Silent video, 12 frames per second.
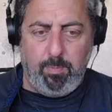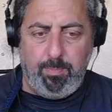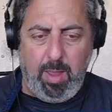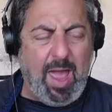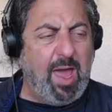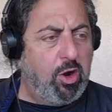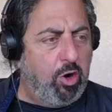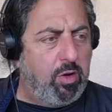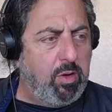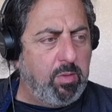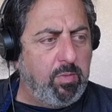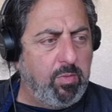
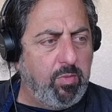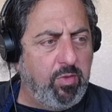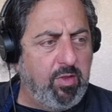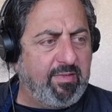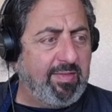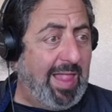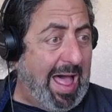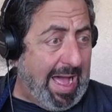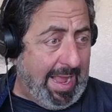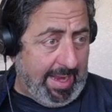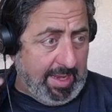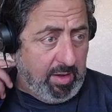pattern, this
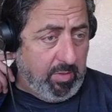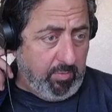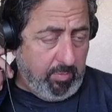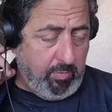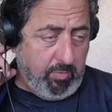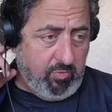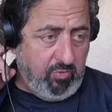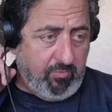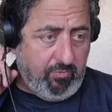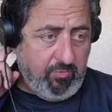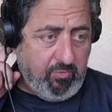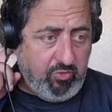line,
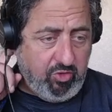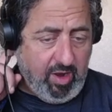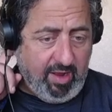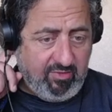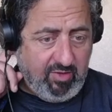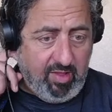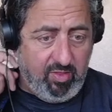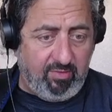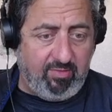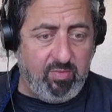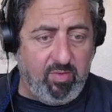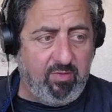should I say,
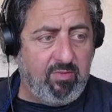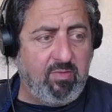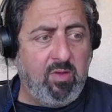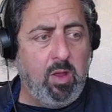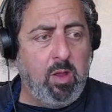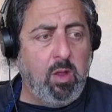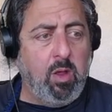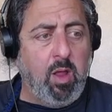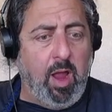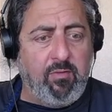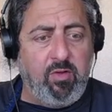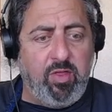this.
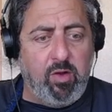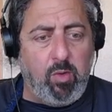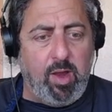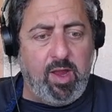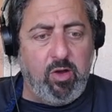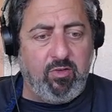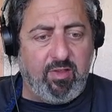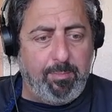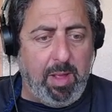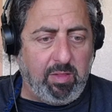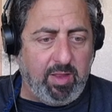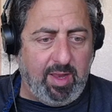Everything right here is a
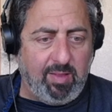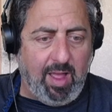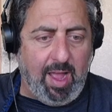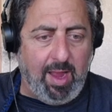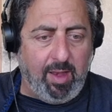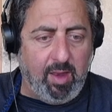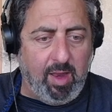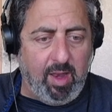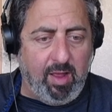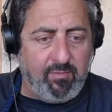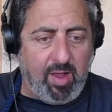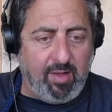melody line, and
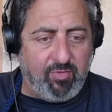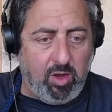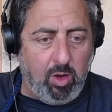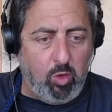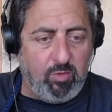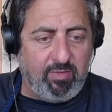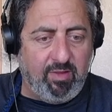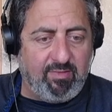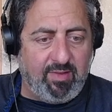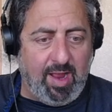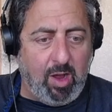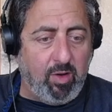I've got the notes
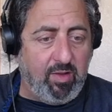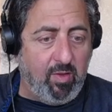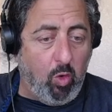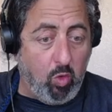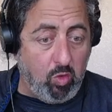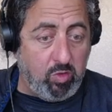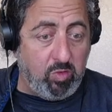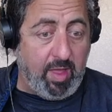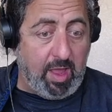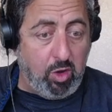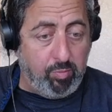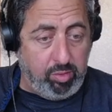listed out in the order
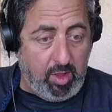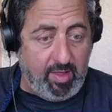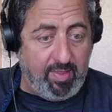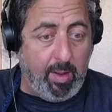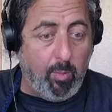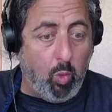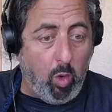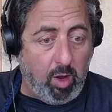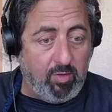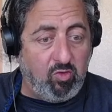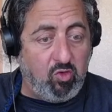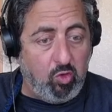that you play them:
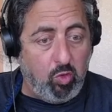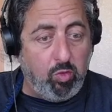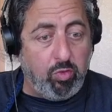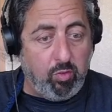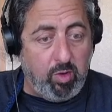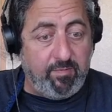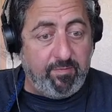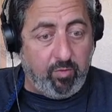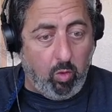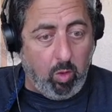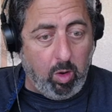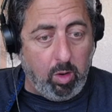1, 2, 3,
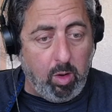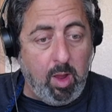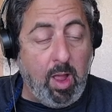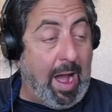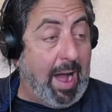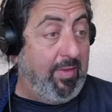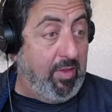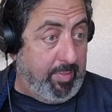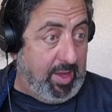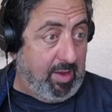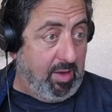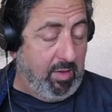4 on the
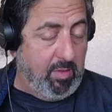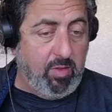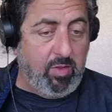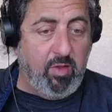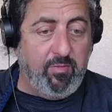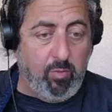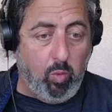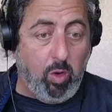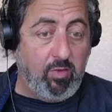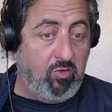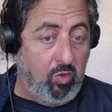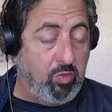beat. The
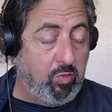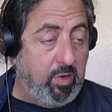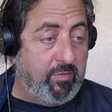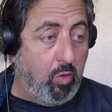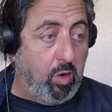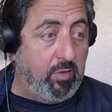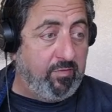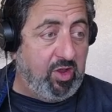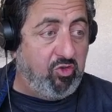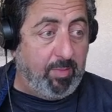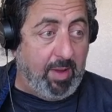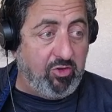1, 2, 3, 4 of
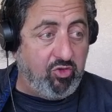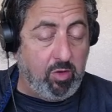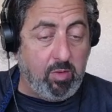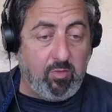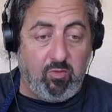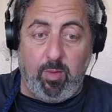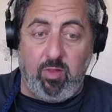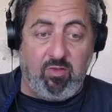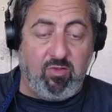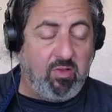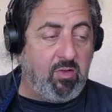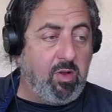each measure. So remember,
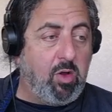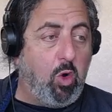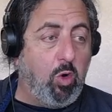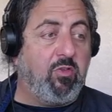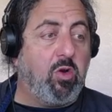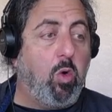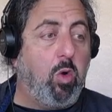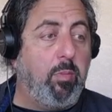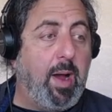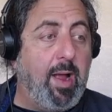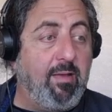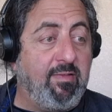these chords are going
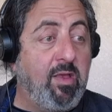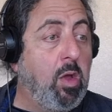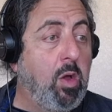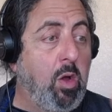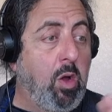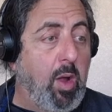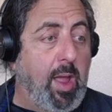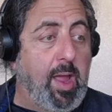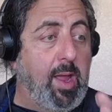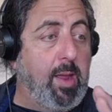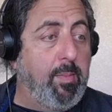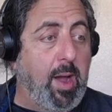by as
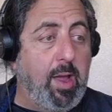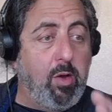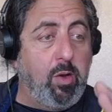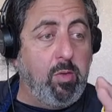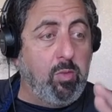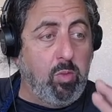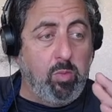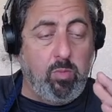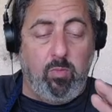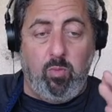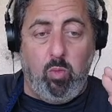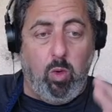A minor,
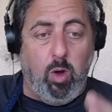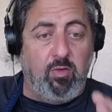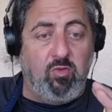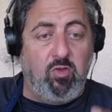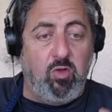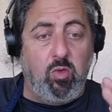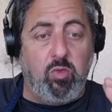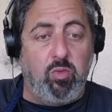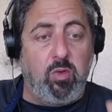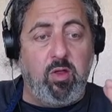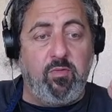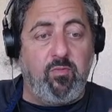1, 2,
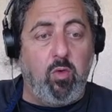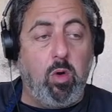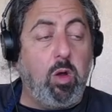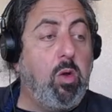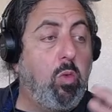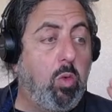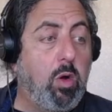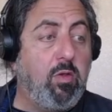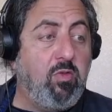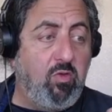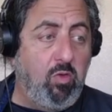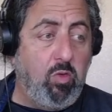3, 4,
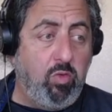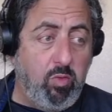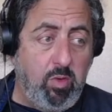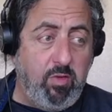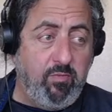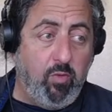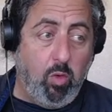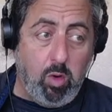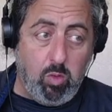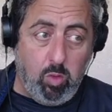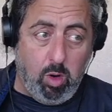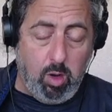1, 2, 3, 4,
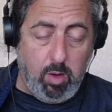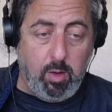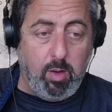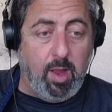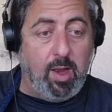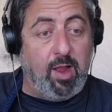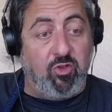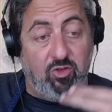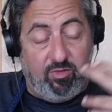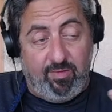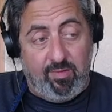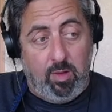1, and I
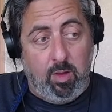just